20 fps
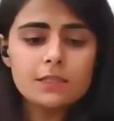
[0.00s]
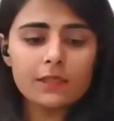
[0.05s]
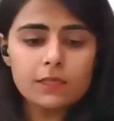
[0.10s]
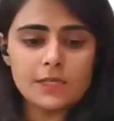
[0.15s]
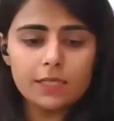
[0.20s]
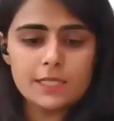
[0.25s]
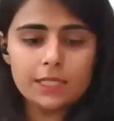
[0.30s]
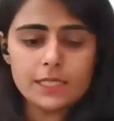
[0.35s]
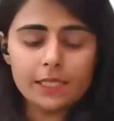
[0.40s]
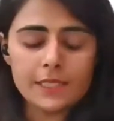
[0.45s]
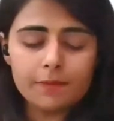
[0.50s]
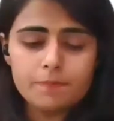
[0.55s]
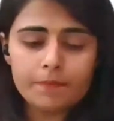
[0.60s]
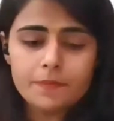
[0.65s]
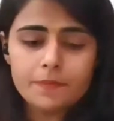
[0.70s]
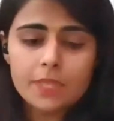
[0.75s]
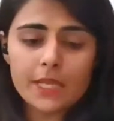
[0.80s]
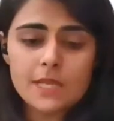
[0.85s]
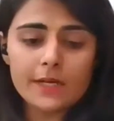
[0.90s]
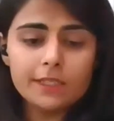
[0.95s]
Thirdly,
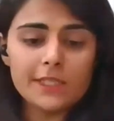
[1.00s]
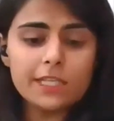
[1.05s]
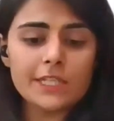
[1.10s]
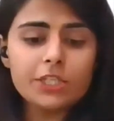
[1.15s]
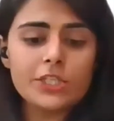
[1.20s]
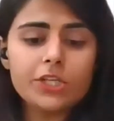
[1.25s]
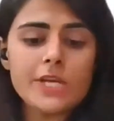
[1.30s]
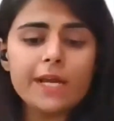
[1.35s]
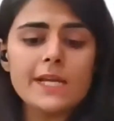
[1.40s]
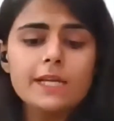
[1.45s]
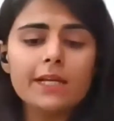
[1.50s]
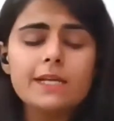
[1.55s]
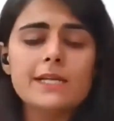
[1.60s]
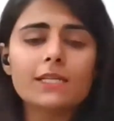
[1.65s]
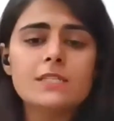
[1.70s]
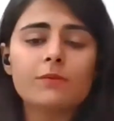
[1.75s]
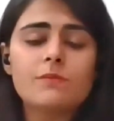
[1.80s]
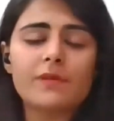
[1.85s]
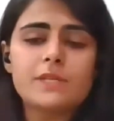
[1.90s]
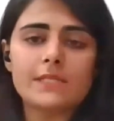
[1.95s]
the check
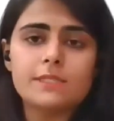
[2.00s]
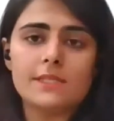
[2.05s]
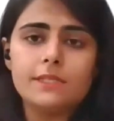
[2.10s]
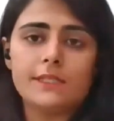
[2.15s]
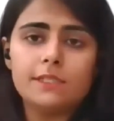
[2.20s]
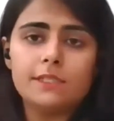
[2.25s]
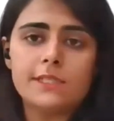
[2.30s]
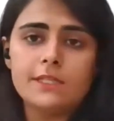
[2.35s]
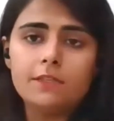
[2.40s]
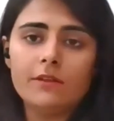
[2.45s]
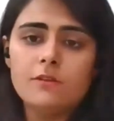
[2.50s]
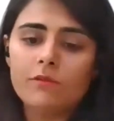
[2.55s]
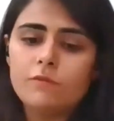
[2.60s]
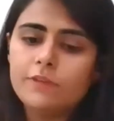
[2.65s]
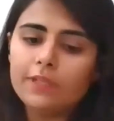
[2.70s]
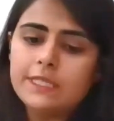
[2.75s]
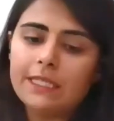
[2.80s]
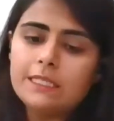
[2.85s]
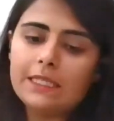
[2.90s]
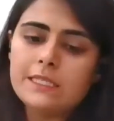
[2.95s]
gets presented
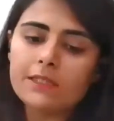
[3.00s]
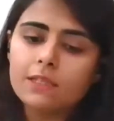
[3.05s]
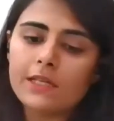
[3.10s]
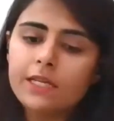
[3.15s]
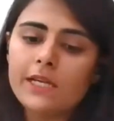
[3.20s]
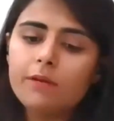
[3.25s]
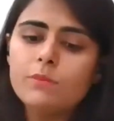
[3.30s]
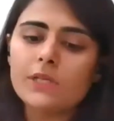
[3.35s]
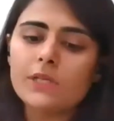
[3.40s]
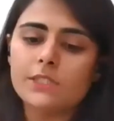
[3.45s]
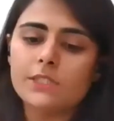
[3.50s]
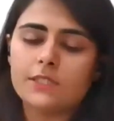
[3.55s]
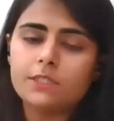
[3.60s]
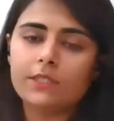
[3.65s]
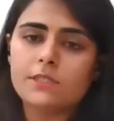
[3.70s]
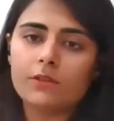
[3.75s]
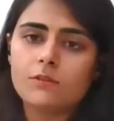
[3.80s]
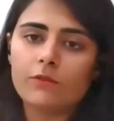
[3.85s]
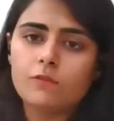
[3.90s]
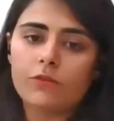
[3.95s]
within 3
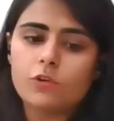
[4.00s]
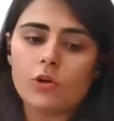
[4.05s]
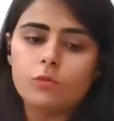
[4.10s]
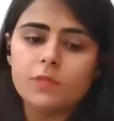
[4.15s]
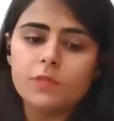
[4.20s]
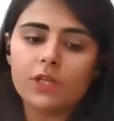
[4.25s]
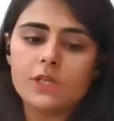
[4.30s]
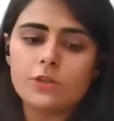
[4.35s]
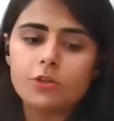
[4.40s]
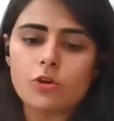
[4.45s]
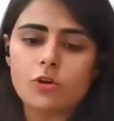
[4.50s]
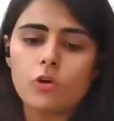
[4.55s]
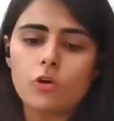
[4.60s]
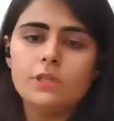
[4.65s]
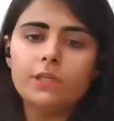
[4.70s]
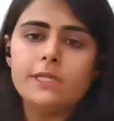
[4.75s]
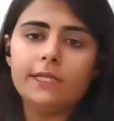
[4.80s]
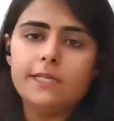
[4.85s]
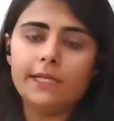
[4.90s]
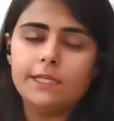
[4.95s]
months from the
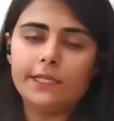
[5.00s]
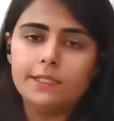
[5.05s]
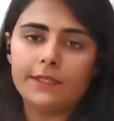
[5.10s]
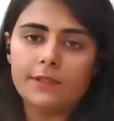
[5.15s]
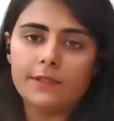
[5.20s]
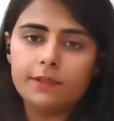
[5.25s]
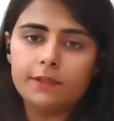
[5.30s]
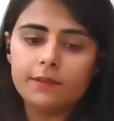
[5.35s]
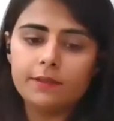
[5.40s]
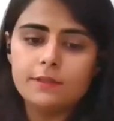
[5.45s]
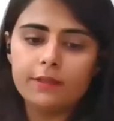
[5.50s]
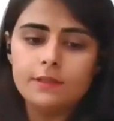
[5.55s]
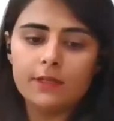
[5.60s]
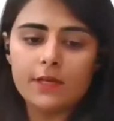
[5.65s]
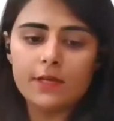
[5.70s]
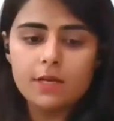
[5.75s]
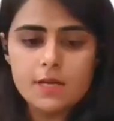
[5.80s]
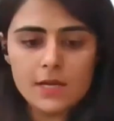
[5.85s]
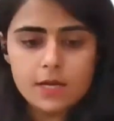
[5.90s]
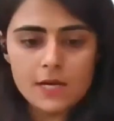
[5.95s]
drawn date.
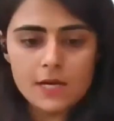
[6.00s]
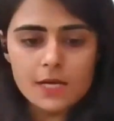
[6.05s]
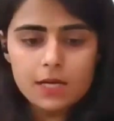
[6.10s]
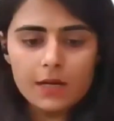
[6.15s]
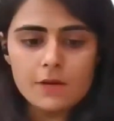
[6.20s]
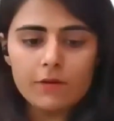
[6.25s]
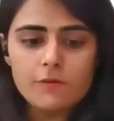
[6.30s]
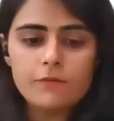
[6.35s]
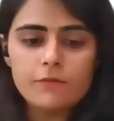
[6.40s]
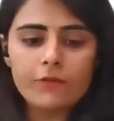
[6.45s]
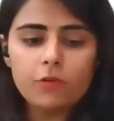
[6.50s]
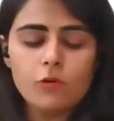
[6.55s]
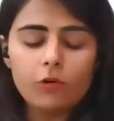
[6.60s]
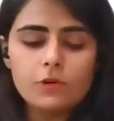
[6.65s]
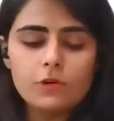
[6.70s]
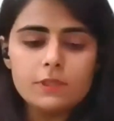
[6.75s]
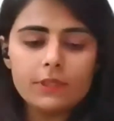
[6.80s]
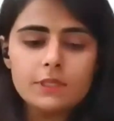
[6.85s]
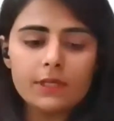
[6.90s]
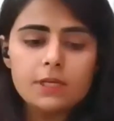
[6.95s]

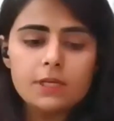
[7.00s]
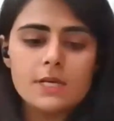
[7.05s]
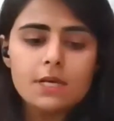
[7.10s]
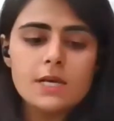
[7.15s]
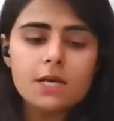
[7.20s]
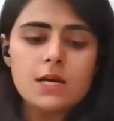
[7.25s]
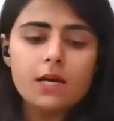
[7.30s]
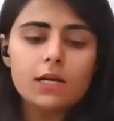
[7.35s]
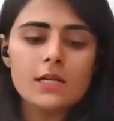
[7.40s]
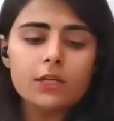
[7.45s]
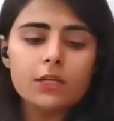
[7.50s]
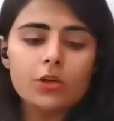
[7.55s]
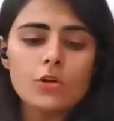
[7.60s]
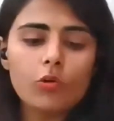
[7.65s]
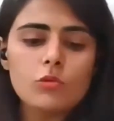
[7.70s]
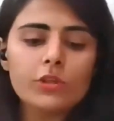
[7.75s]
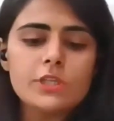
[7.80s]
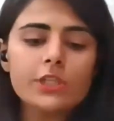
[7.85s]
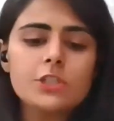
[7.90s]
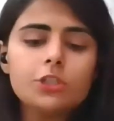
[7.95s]
Fourth,
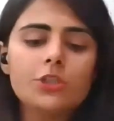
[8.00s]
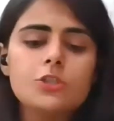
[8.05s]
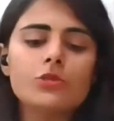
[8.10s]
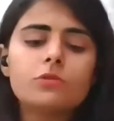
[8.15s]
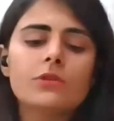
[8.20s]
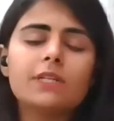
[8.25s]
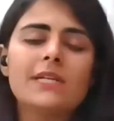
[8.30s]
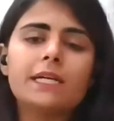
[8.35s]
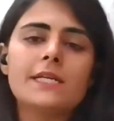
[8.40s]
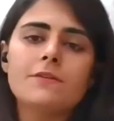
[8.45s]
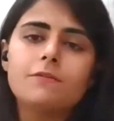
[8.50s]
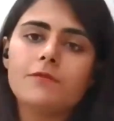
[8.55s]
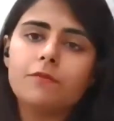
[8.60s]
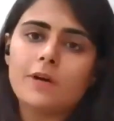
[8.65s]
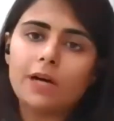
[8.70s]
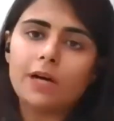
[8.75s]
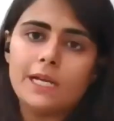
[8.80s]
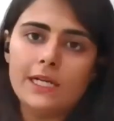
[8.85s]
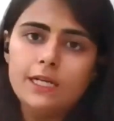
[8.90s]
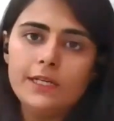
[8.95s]
notice should get
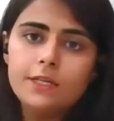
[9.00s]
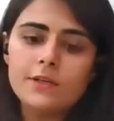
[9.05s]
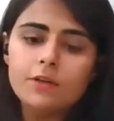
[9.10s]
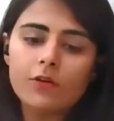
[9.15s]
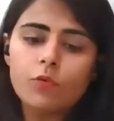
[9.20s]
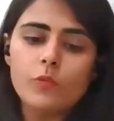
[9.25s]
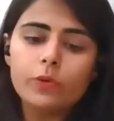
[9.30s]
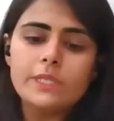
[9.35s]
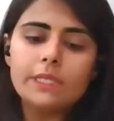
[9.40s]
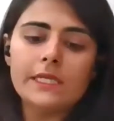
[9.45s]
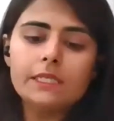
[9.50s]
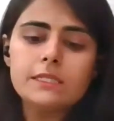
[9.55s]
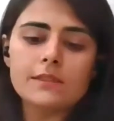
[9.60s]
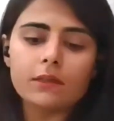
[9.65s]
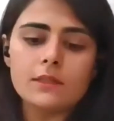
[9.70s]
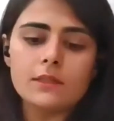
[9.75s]
filed within